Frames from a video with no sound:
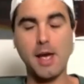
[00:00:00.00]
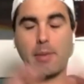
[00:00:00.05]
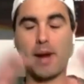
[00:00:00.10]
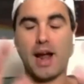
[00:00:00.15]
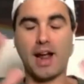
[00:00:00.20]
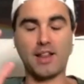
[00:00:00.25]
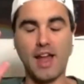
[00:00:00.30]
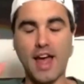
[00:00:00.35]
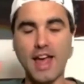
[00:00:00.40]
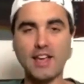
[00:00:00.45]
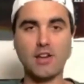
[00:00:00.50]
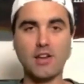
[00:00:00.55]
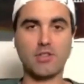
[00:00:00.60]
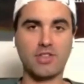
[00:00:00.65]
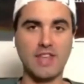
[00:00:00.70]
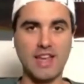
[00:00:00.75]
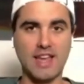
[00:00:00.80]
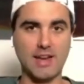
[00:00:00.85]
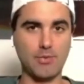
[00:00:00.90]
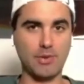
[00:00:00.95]
But I like your
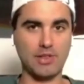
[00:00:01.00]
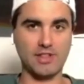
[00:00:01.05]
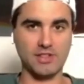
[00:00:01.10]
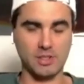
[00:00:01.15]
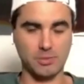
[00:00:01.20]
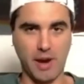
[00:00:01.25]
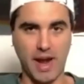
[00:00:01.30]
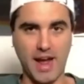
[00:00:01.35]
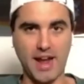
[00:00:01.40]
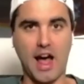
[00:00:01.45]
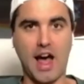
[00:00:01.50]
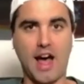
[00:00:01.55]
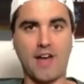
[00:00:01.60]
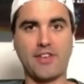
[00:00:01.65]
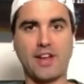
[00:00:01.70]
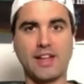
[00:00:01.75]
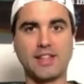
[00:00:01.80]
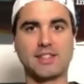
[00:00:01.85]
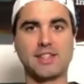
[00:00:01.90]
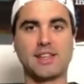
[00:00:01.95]
thinking with the spread
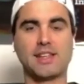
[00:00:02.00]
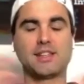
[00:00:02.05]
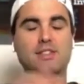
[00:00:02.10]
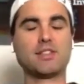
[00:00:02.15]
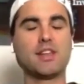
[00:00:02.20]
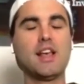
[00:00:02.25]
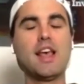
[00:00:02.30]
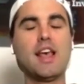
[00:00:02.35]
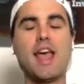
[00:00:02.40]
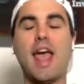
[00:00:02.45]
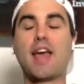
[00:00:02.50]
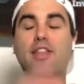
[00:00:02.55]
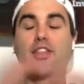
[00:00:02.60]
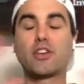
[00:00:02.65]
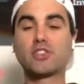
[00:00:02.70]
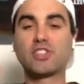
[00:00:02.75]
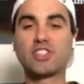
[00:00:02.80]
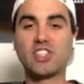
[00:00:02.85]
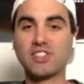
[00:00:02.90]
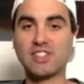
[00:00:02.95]
offenses, and
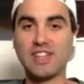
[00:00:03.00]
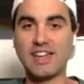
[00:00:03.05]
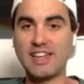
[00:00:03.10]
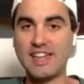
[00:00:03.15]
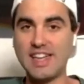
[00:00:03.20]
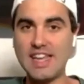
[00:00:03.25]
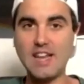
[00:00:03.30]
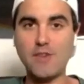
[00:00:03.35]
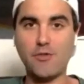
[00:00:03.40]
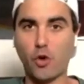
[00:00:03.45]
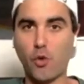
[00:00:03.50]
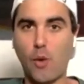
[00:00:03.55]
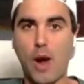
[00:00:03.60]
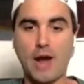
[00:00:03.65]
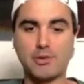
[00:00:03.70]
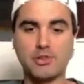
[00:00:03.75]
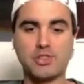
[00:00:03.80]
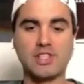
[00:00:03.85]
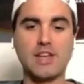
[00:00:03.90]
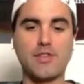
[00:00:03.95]
there's just a need for
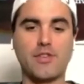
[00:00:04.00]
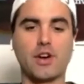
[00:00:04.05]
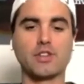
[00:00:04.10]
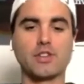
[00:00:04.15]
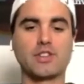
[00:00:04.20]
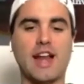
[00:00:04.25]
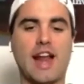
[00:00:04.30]
wide receivers.